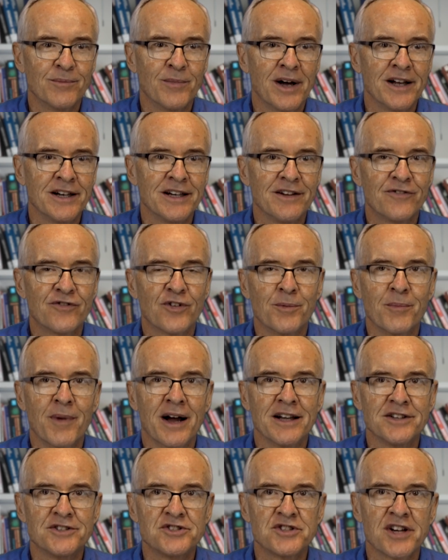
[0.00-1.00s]
money for
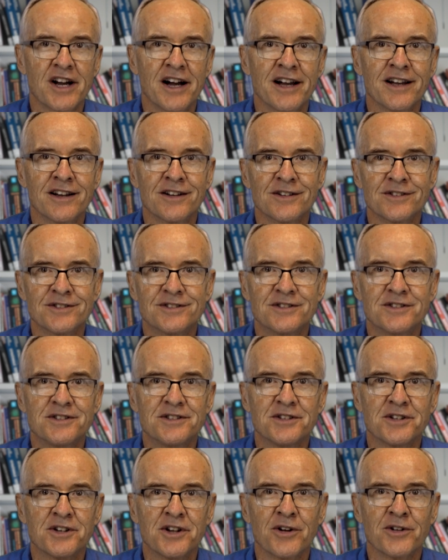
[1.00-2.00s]
my child
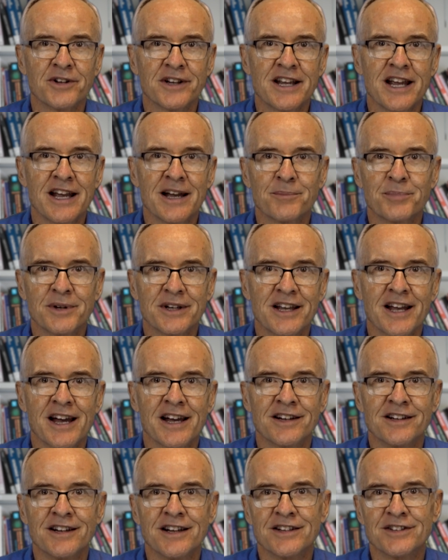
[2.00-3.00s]
to go to camp and
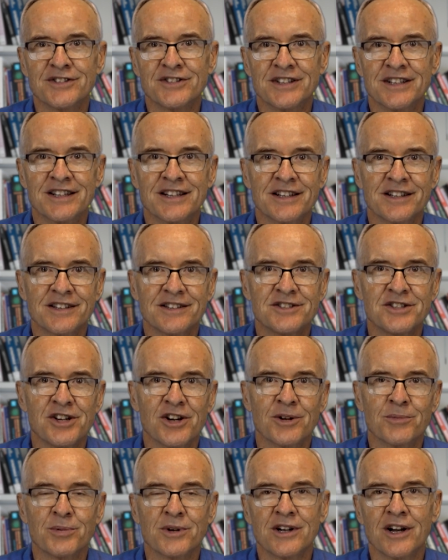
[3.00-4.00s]
count it as a
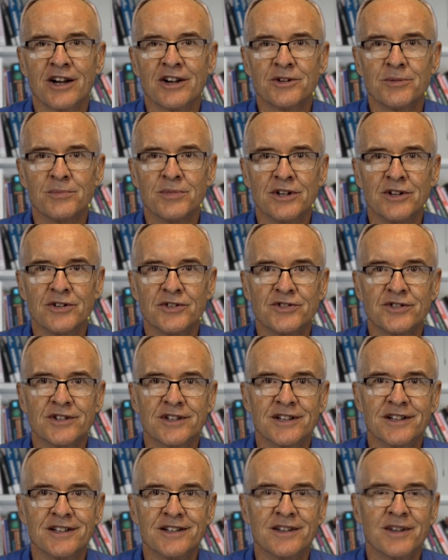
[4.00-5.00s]
charitable
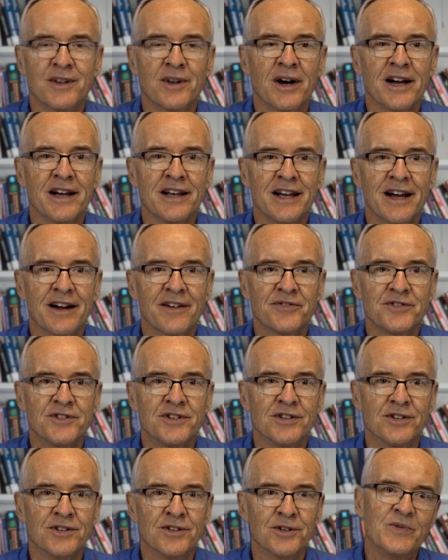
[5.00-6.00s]
contribution? Do I have
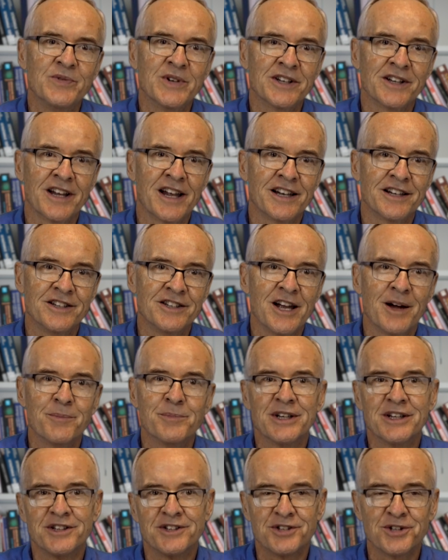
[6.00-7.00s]
to fill out a
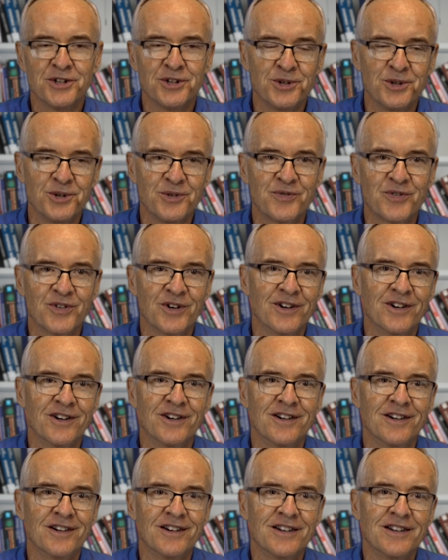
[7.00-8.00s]
W-2
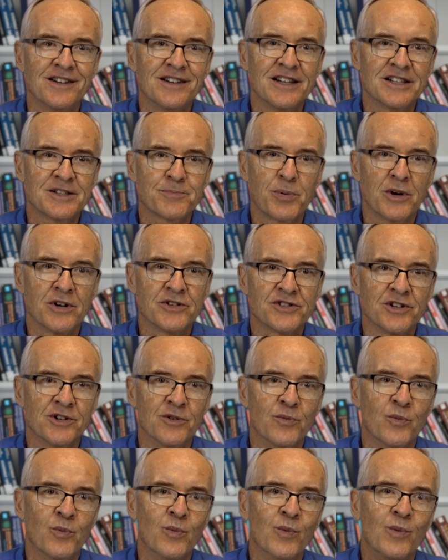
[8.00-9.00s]
for this
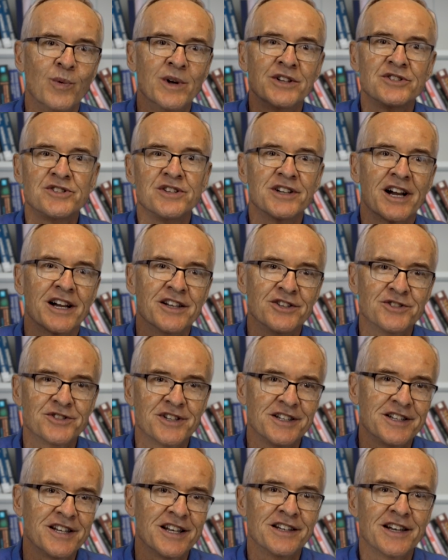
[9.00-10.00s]
person? When should I use
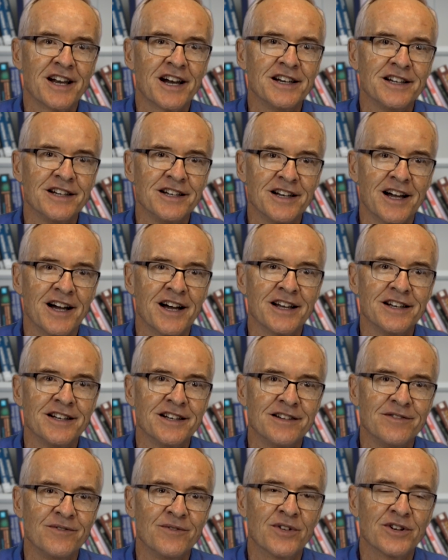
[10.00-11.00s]
a
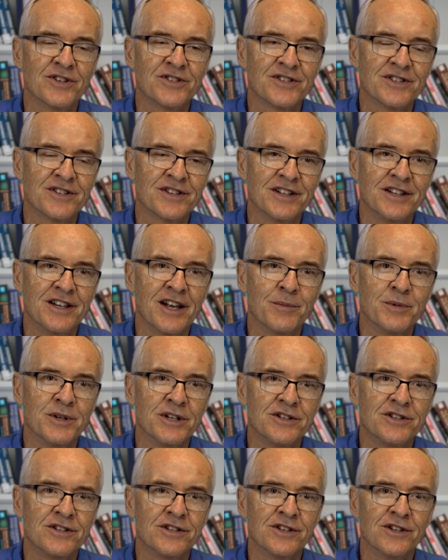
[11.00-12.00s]
1099 versus a
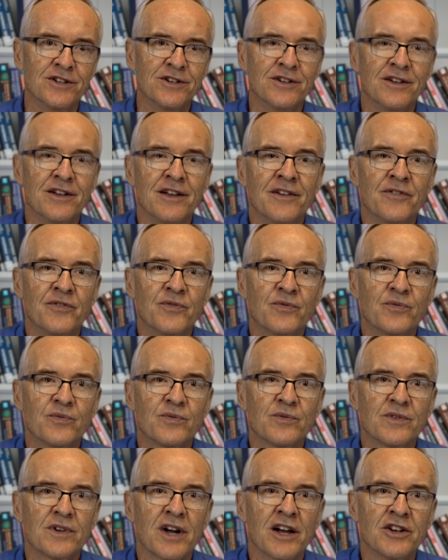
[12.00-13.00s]
W-2? If
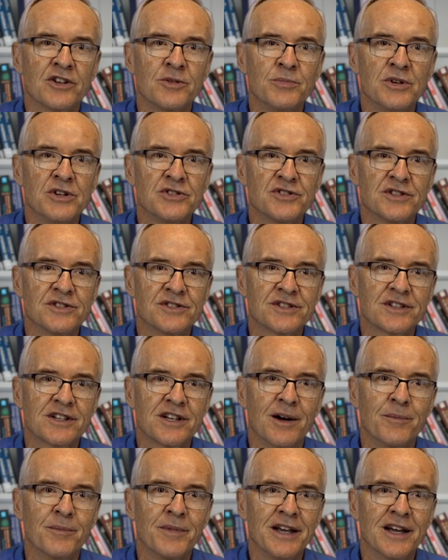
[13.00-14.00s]
contributions
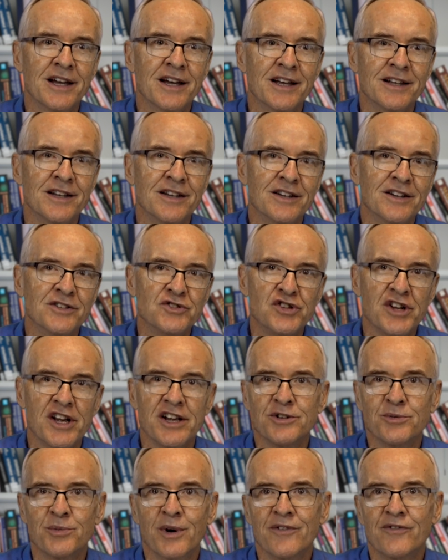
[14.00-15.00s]
come in on
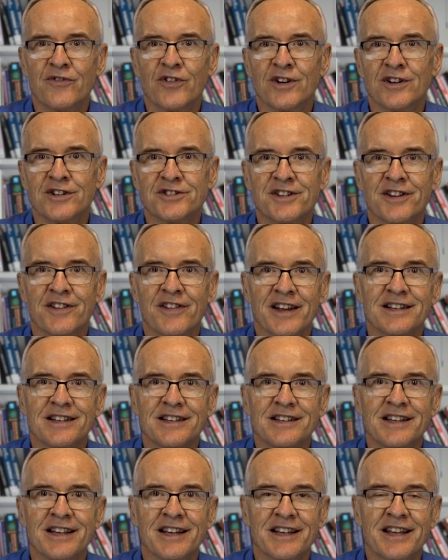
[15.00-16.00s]
January 1st, do they
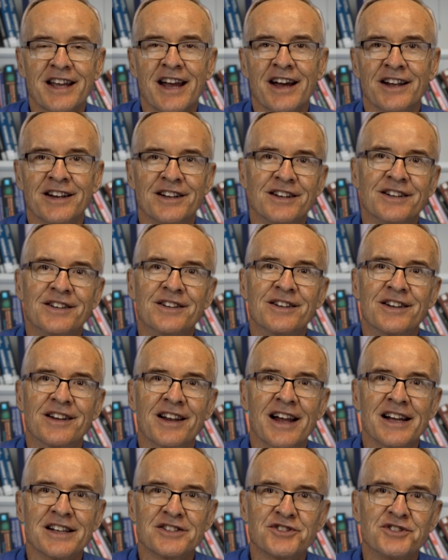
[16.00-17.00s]
get counted in
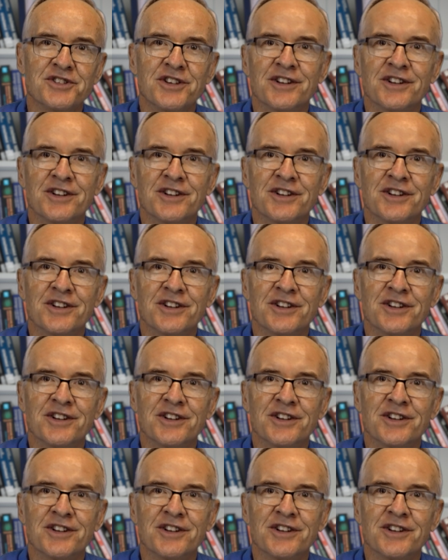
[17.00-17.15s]
last